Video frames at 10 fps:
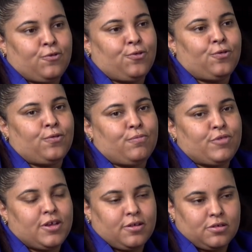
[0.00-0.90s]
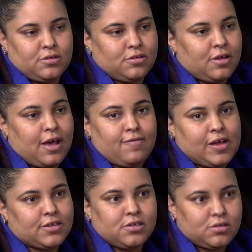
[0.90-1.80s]
will begin to have
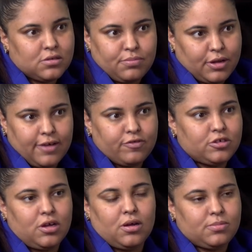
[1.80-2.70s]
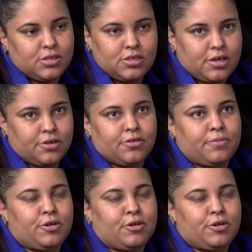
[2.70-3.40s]
access to apply for jobs, etc.